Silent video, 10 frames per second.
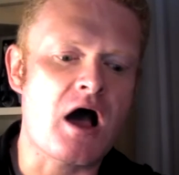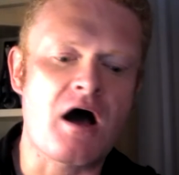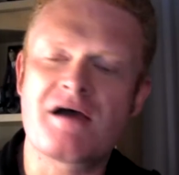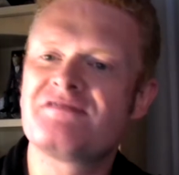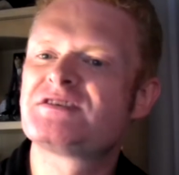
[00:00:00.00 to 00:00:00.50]

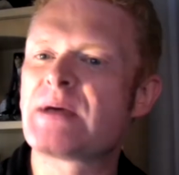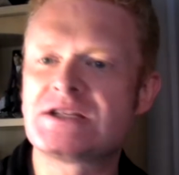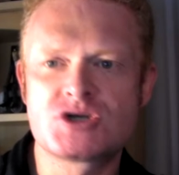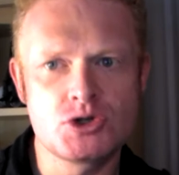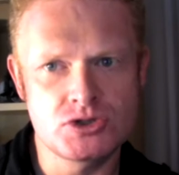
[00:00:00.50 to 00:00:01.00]
I've
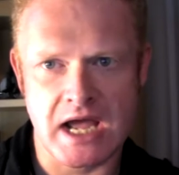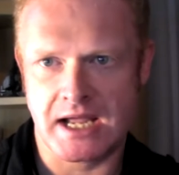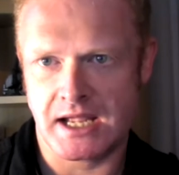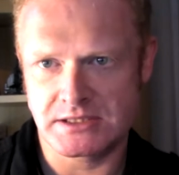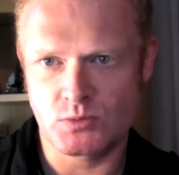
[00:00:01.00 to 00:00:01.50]
spent two
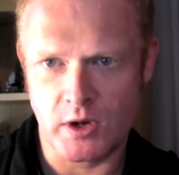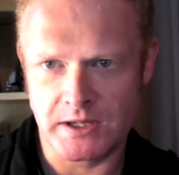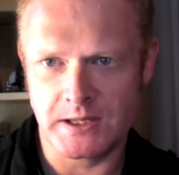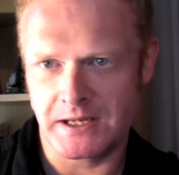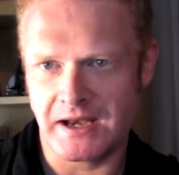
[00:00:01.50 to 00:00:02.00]
decades
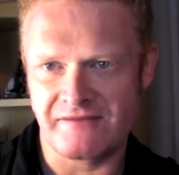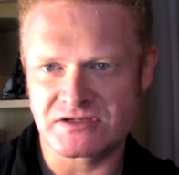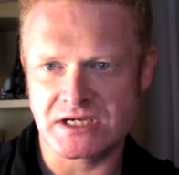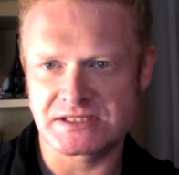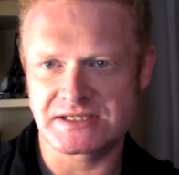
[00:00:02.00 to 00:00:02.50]
working in
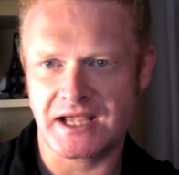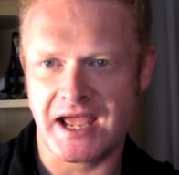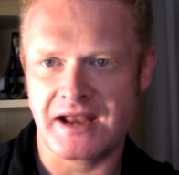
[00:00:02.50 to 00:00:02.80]
advertising,